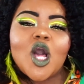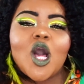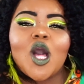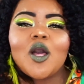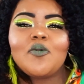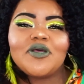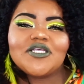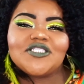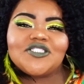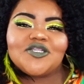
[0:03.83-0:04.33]

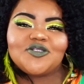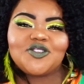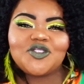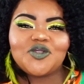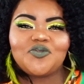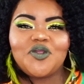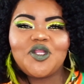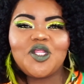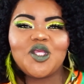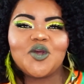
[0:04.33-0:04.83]
all my
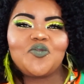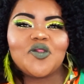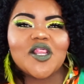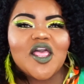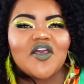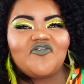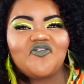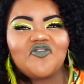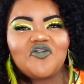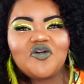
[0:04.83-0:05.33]
social media
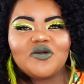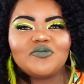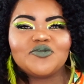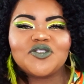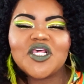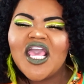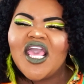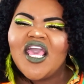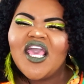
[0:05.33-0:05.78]
platforms.